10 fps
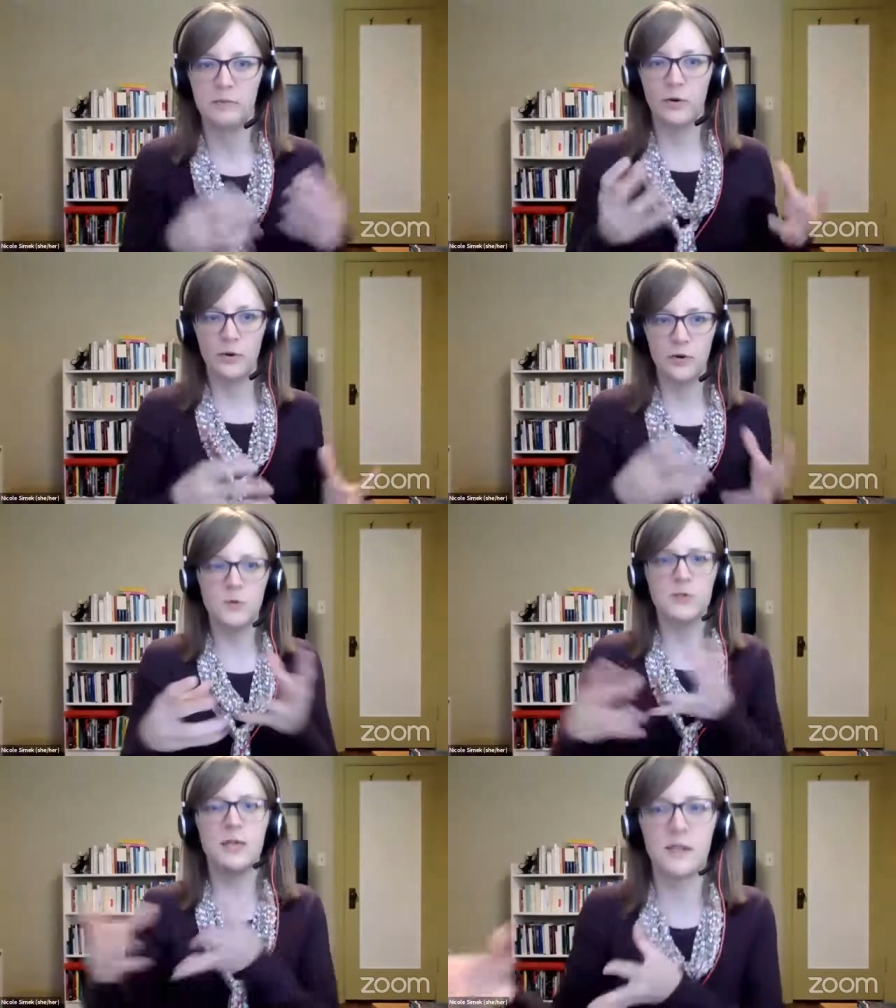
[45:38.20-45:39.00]

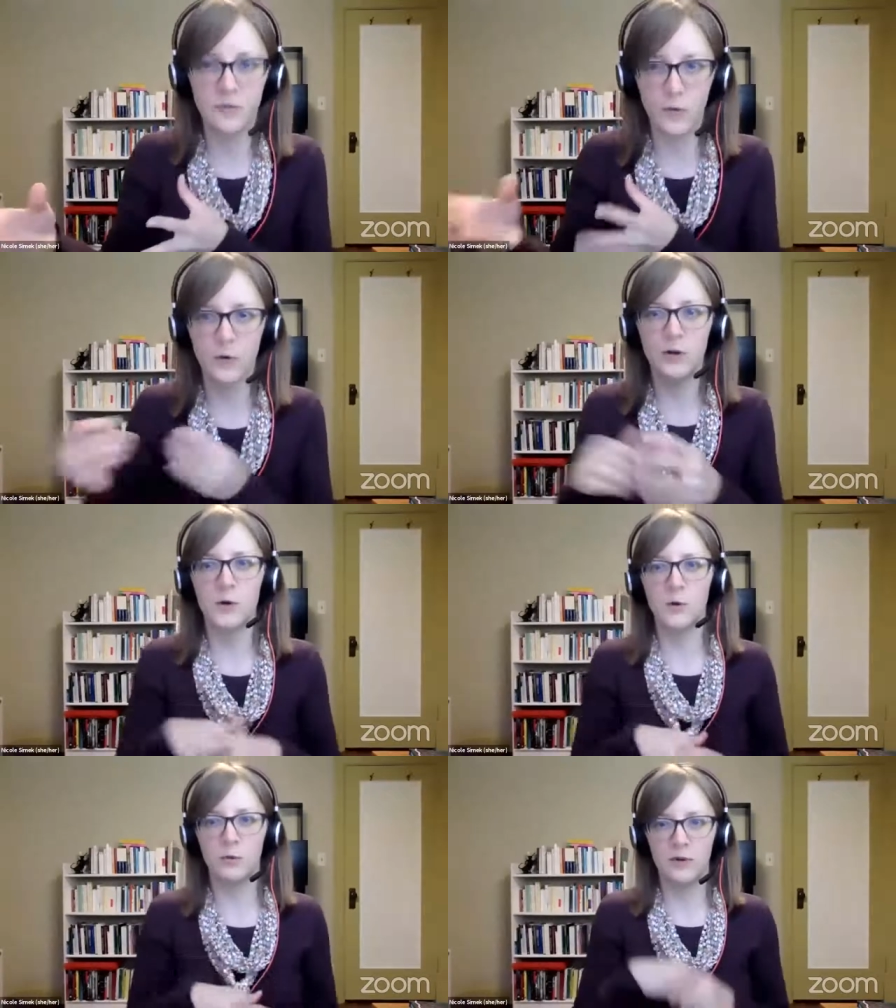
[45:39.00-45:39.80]
produce things for
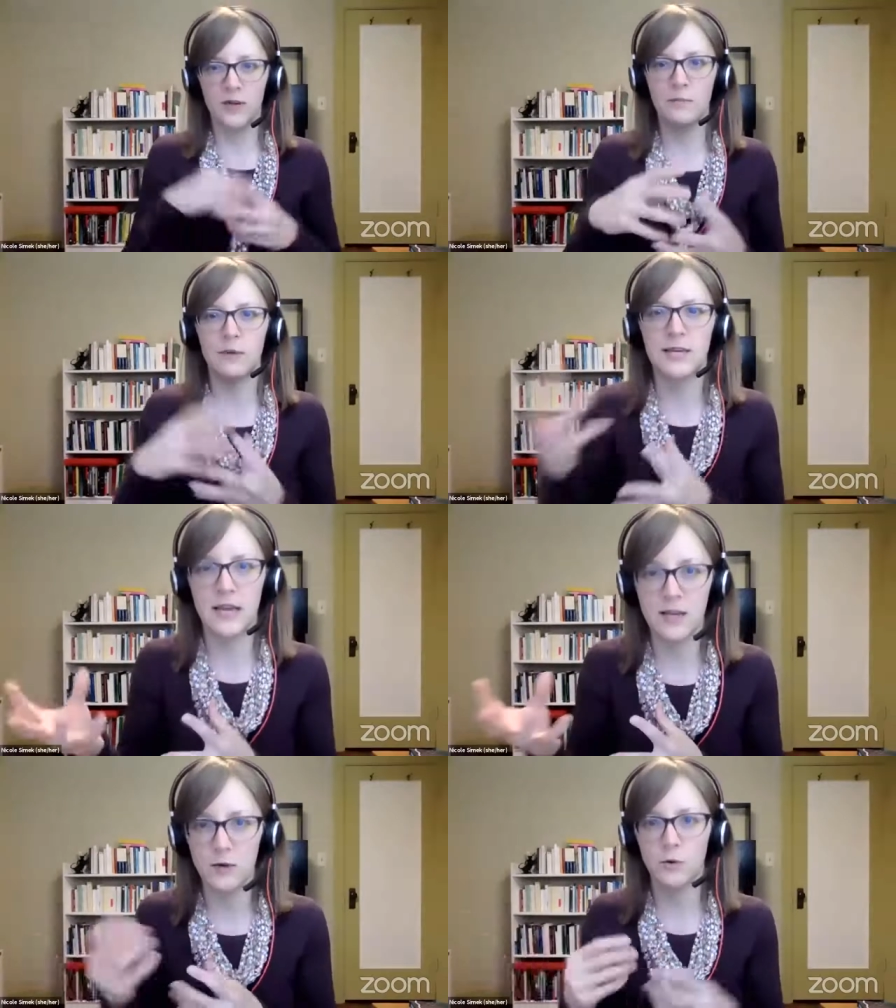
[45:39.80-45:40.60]
you,
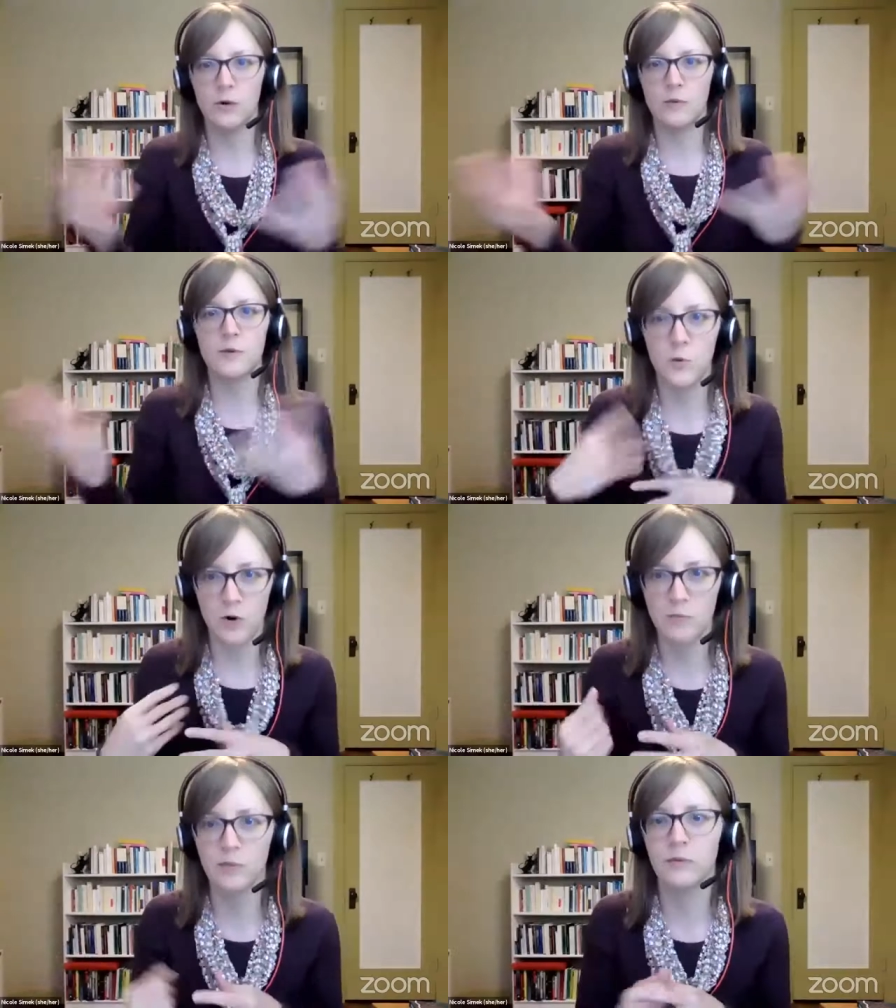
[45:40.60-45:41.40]
imitate you,
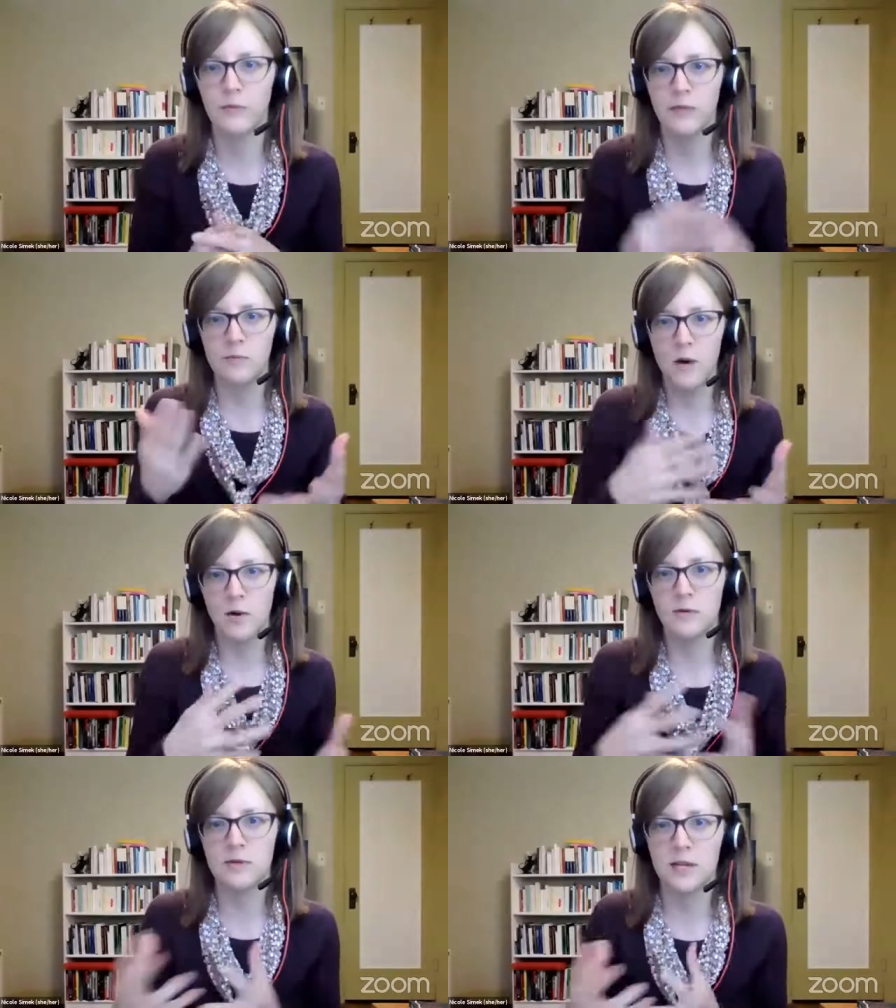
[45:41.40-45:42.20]
absorb the
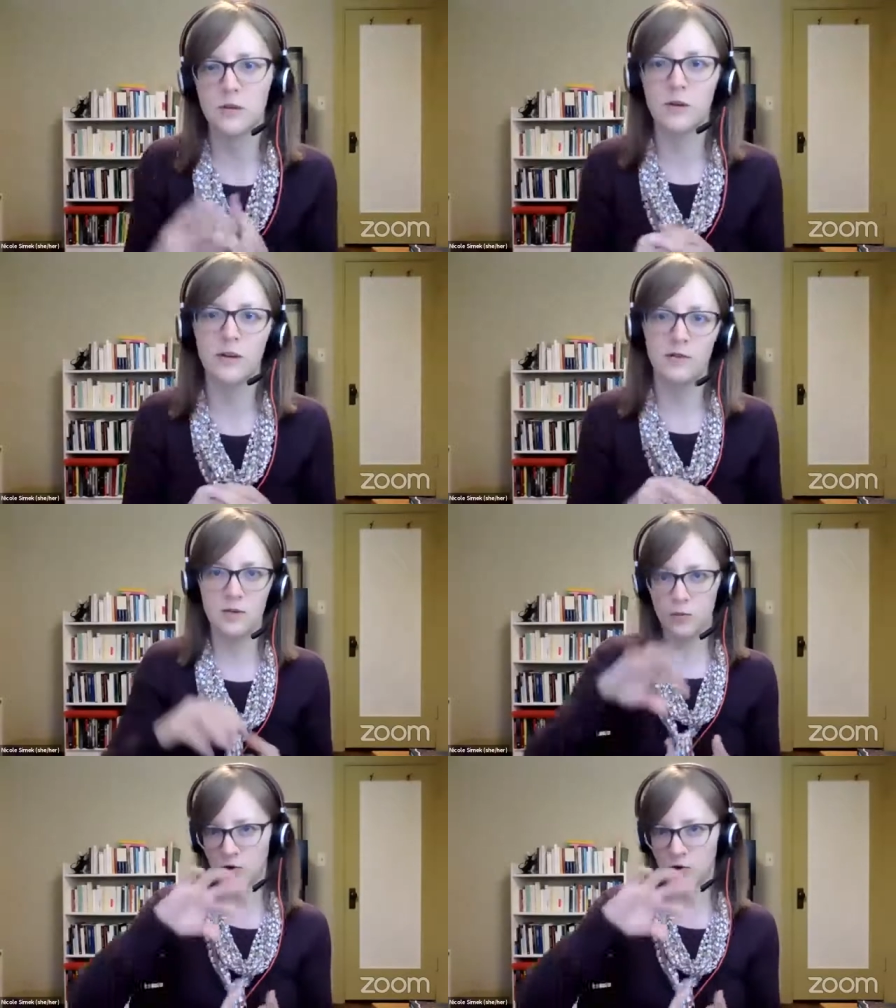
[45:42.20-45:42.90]
models that you give us.